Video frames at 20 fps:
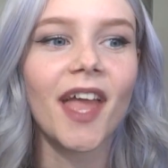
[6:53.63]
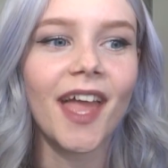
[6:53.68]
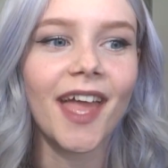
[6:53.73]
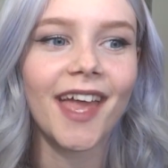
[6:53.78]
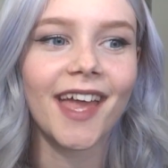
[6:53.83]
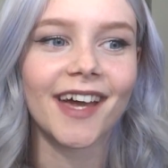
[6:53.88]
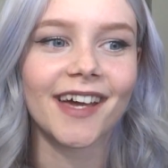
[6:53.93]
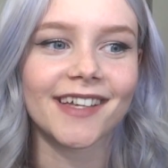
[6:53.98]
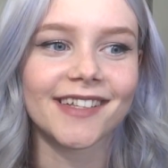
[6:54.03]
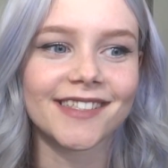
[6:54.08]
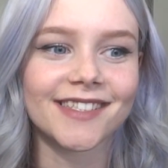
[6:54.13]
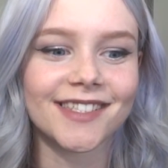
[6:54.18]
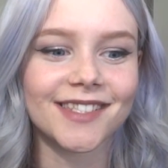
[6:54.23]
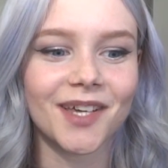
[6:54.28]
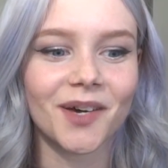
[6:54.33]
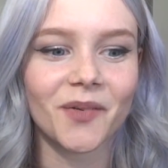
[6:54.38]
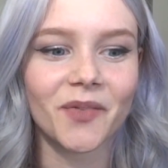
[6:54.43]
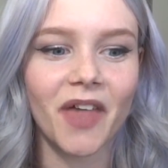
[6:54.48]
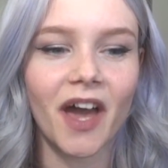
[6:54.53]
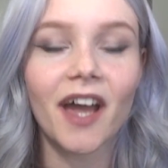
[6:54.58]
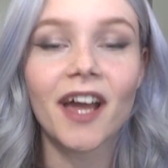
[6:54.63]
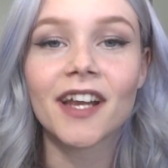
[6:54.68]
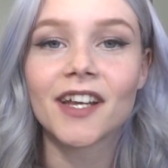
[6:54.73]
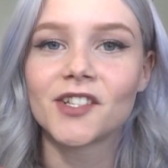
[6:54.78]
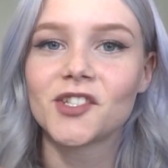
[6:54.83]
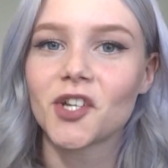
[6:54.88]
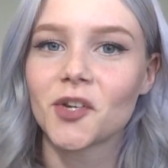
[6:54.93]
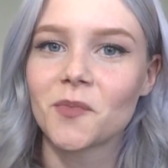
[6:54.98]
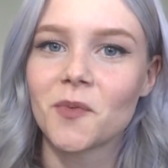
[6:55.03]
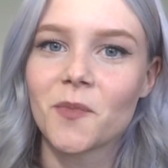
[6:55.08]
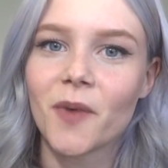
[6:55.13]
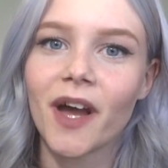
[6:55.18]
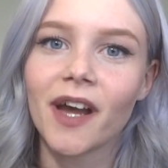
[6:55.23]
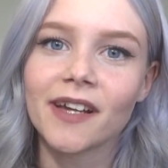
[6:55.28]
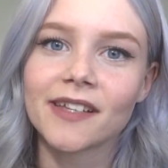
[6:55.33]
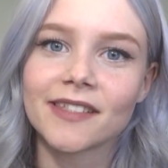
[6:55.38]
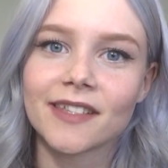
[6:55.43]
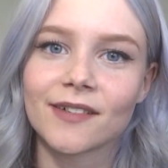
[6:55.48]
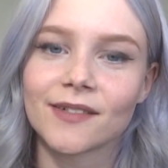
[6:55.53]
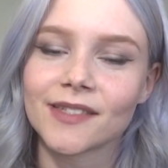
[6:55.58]
And so that kind of took me
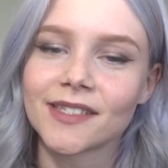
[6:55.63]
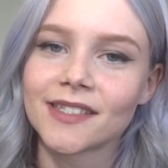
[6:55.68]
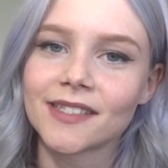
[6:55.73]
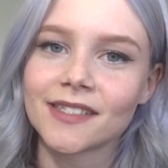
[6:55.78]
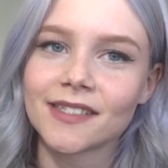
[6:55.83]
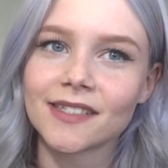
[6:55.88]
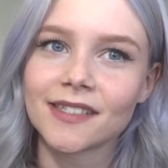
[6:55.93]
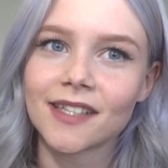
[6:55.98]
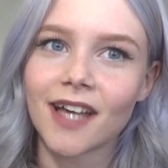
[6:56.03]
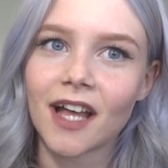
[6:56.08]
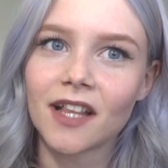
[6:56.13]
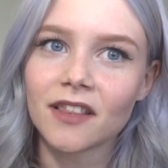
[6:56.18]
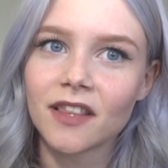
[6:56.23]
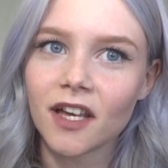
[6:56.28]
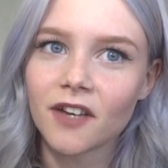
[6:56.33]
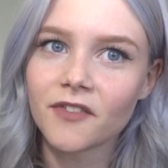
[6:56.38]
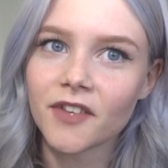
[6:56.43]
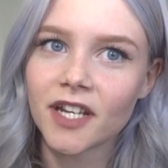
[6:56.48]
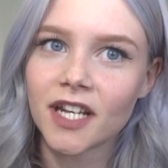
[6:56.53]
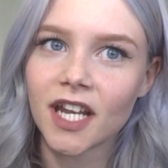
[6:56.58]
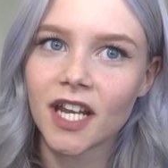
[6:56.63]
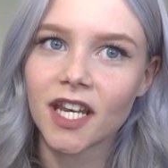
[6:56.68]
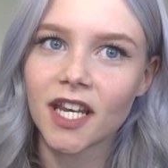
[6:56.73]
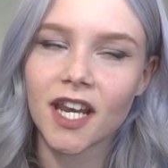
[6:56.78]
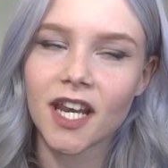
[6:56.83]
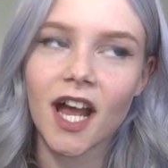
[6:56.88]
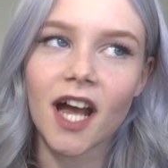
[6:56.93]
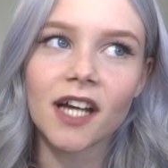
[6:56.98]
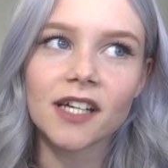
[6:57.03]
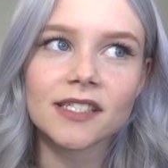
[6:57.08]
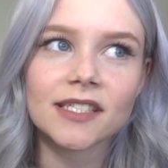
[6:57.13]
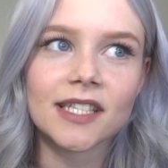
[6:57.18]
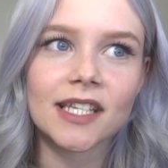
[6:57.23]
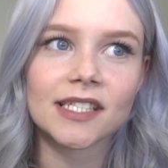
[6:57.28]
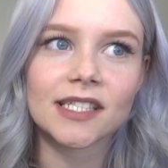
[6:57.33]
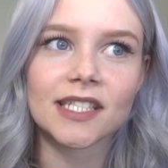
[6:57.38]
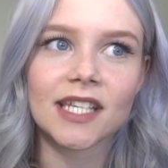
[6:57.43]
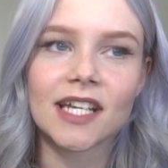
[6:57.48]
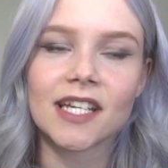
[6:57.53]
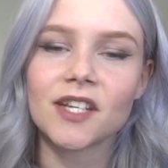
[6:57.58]
back, because I love Canadian
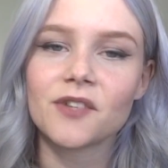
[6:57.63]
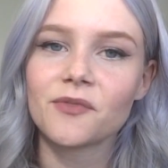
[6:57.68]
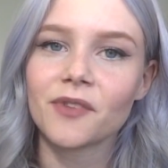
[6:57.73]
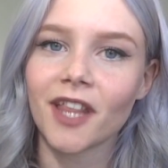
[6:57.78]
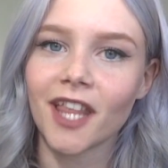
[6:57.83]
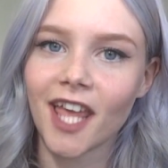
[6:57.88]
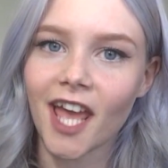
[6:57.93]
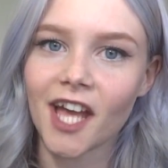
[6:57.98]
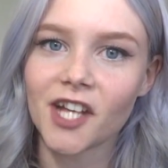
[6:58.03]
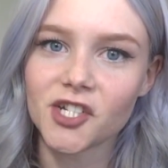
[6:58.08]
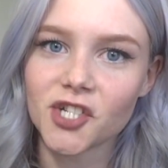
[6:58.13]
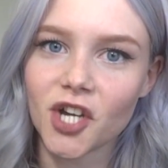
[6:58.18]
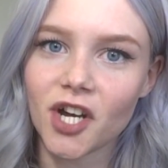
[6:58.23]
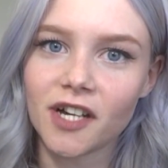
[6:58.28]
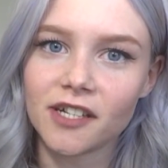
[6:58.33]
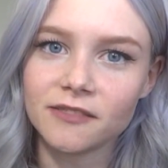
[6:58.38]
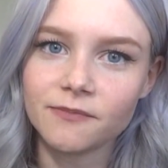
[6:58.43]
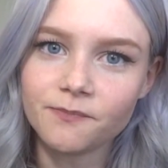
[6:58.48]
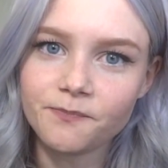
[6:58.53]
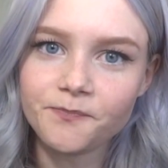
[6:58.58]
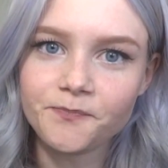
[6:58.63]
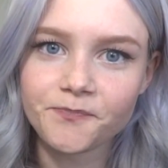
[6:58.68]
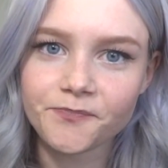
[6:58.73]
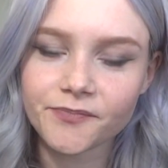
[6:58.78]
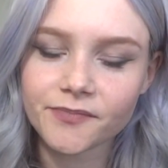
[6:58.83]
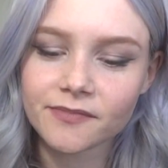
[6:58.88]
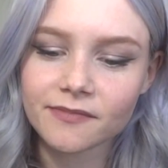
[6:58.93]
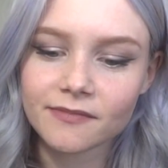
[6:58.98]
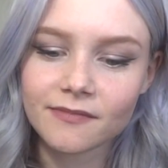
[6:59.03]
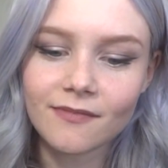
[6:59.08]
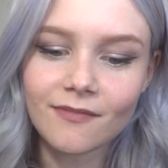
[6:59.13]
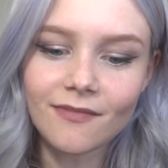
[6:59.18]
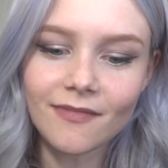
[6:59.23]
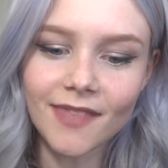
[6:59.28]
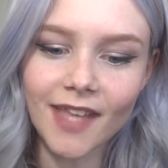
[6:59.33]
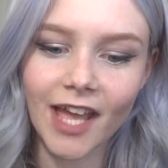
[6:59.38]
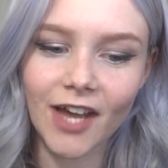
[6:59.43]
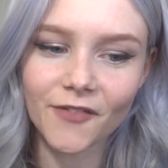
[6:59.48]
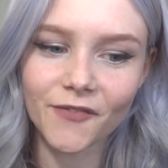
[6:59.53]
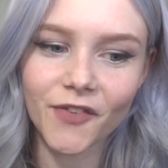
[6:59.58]
accents. I didn't really catch on
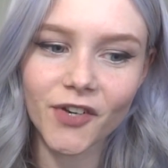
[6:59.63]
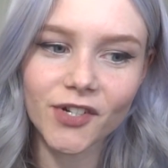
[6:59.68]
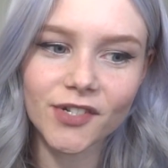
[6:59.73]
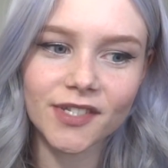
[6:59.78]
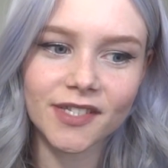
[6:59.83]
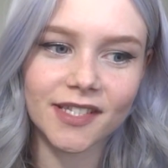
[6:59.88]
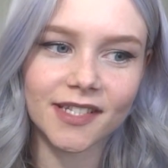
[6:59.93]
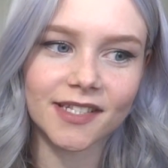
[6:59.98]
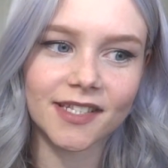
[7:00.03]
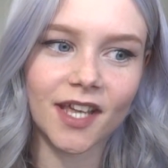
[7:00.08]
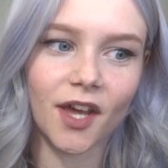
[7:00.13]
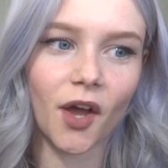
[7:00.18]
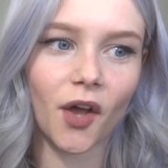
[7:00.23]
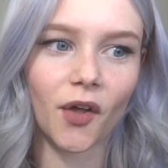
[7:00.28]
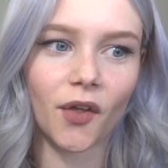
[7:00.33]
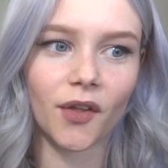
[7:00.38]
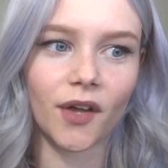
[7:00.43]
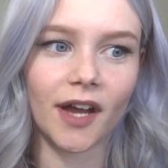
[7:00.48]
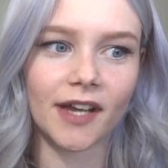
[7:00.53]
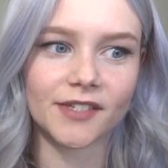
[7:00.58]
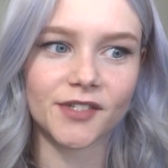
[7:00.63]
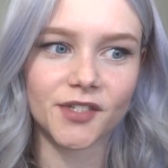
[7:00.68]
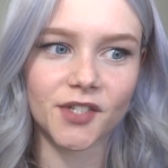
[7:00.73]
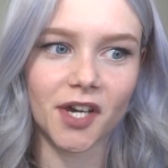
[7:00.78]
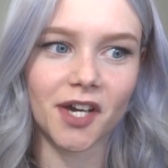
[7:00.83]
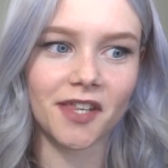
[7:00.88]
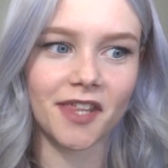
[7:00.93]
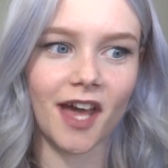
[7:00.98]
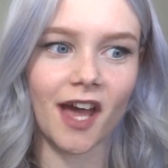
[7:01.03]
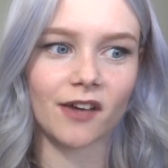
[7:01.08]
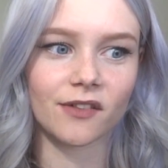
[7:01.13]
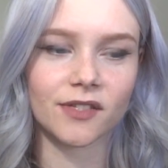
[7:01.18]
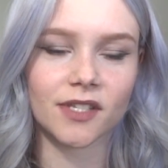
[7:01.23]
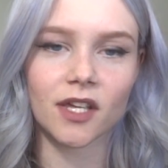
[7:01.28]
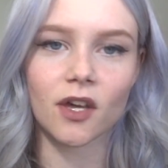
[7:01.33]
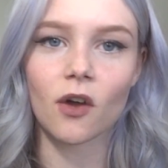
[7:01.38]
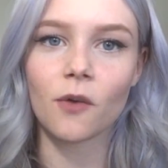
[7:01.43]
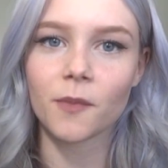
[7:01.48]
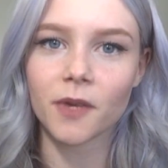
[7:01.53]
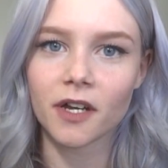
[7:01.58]
at first until I saw that. I was
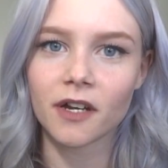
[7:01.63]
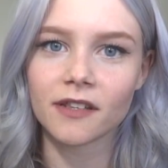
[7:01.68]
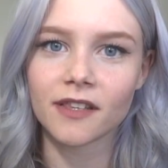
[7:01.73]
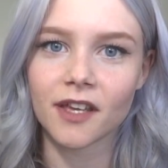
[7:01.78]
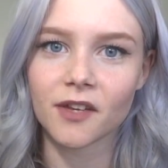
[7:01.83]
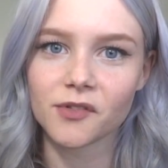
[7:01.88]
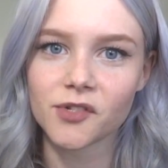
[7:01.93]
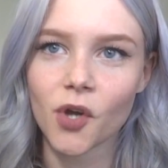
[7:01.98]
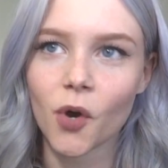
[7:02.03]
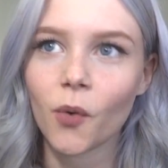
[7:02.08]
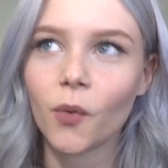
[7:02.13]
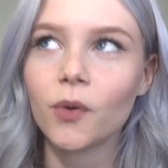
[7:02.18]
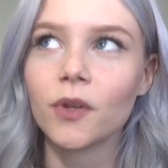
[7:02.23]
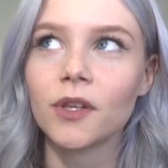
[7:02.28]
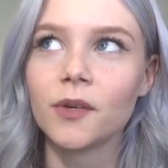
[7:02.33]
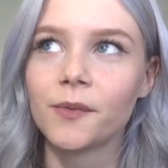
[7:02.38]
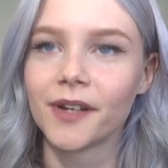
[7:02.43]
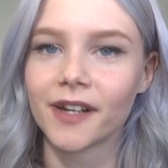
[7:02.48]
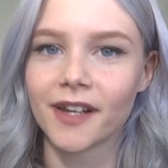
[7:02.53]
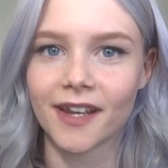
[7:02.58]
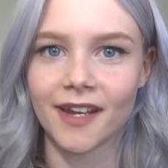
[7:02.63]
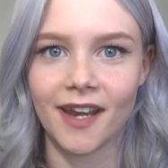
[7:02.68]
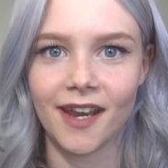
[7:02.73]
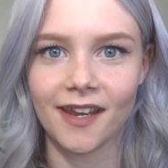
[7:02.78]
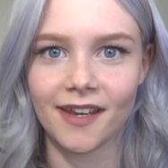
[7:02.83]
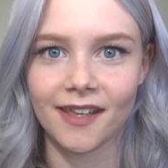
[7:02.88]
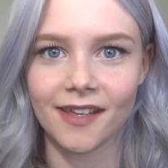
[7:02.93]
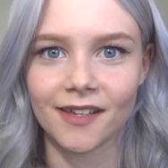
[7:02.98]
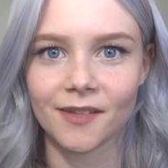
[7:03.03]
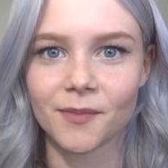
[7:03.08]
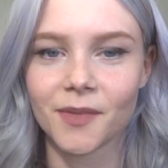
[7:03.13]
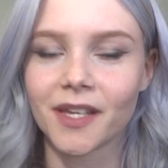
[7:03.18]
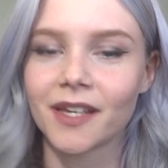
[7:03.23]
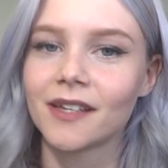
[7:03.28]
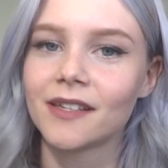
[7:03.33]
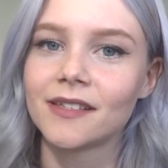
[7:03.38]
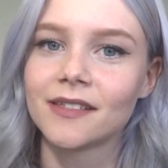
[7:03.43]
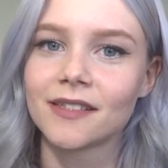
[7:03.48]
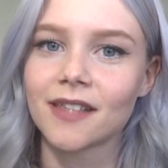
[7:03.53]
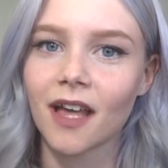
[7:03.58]
like, oh my god, they totally Canadian,
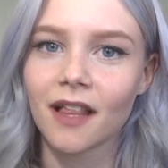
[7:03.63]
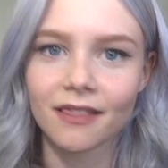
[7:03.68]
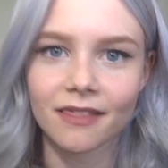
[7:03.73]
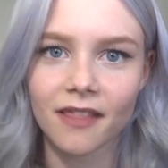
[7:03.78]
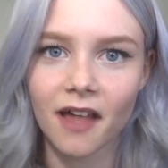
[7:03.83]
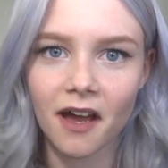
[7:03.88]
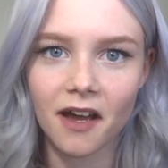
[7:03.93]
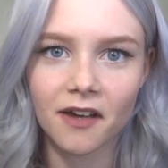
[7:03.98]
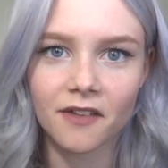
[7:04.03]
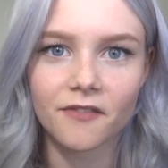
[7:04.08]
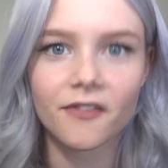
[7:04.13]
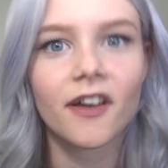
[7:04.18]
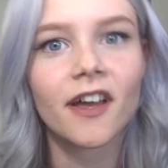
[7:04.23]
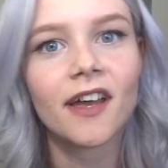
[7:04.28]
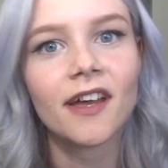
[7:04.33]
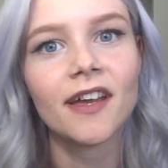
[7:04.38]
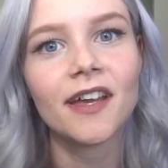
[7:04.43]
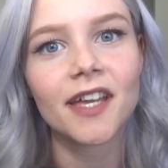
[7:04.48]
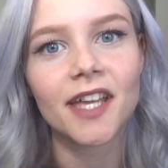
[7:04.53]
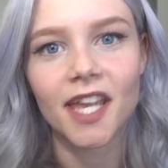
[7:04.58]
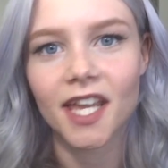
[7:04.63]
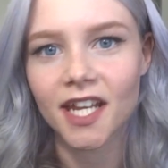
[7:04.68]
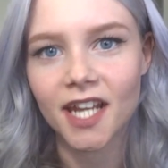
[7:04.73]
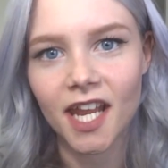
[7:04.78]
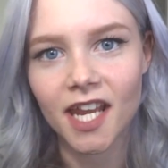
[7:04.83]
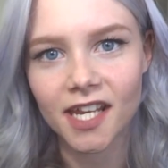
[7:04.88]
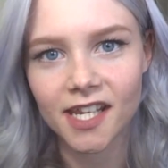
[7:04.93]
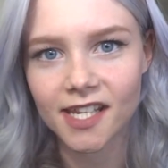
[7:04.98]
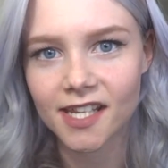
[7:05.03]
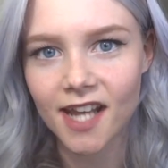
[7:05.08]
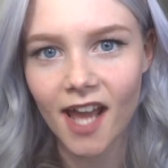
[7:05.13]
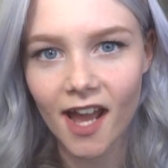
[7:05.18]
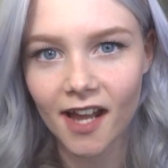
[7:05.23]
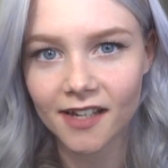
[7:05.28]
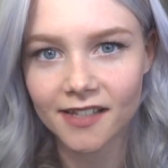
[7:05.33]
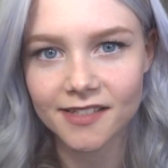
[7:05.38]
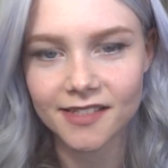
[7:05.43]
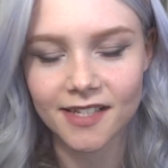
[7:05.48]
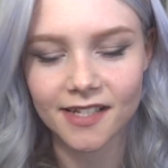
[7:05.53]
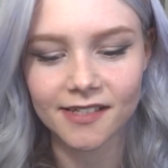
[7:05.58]
because I love Canadian
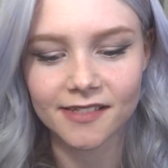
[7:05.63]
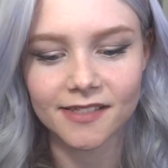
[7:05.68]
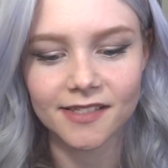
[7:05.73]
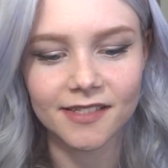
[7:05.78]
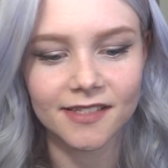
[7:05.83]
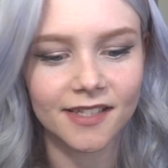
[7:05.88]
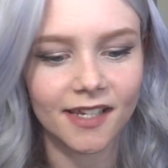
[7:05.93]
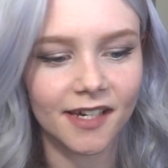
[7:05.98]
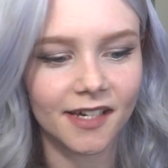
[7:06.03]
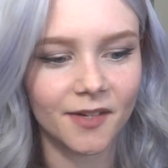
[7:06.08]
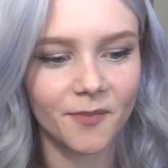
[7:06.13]
accents.